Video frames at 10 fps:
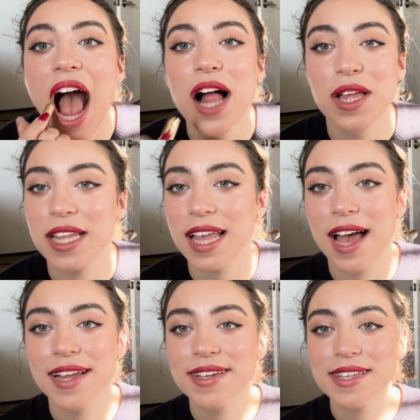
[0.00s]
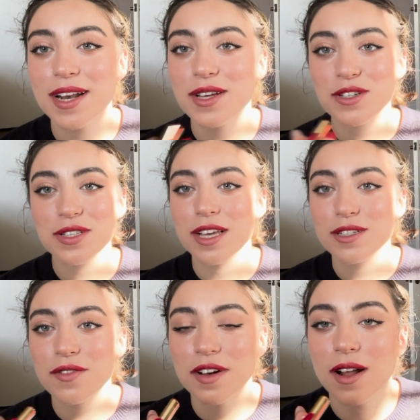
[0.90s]
Look at that. Is that not just
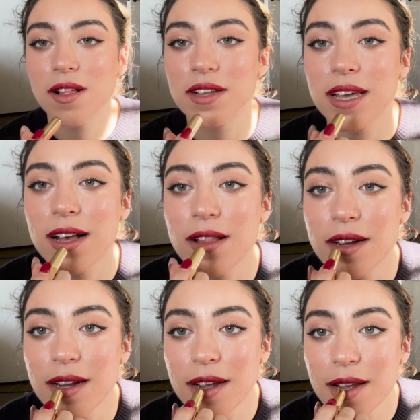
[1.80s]
such a fun holiday color?